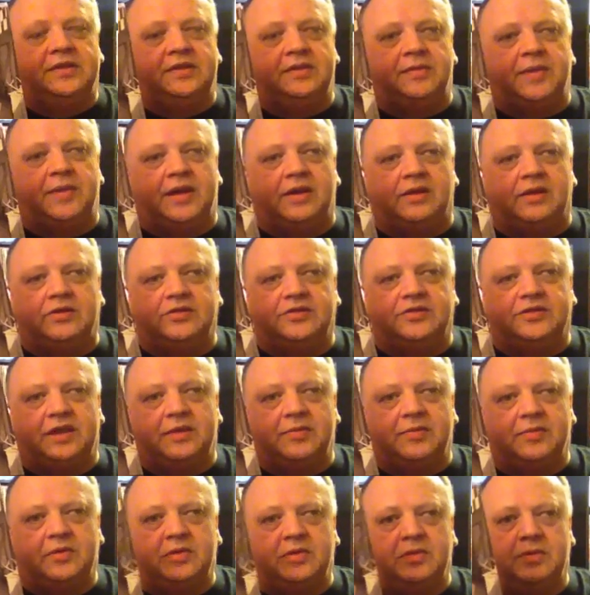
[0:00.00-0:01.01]
is the Bangles'
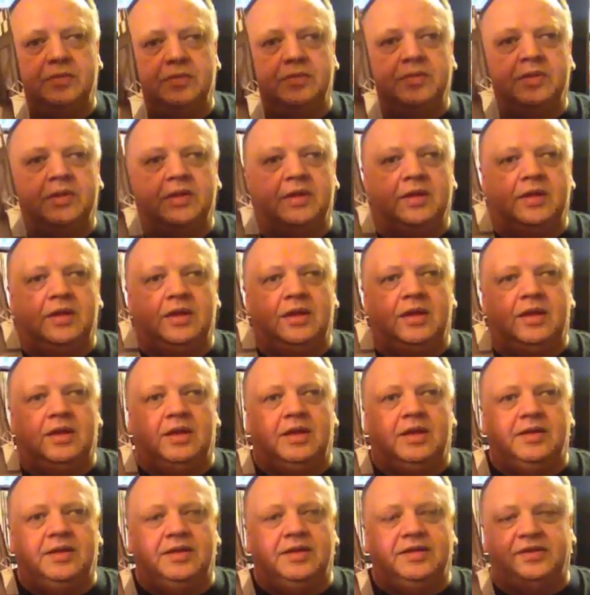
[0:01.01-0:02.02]
debut.
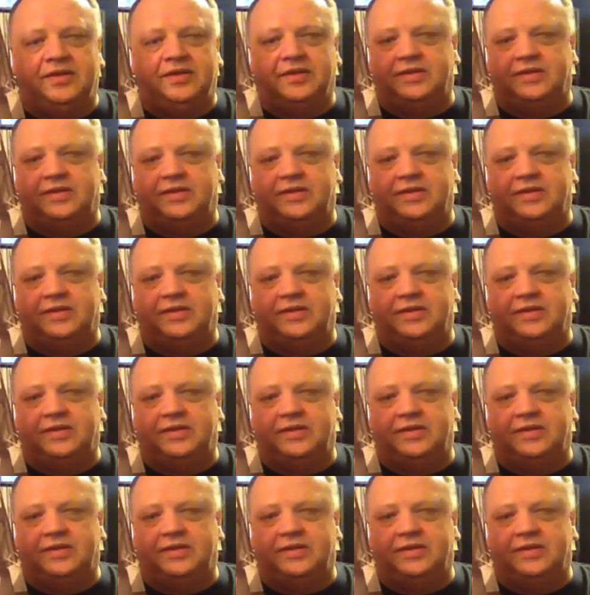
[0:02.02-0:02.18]
This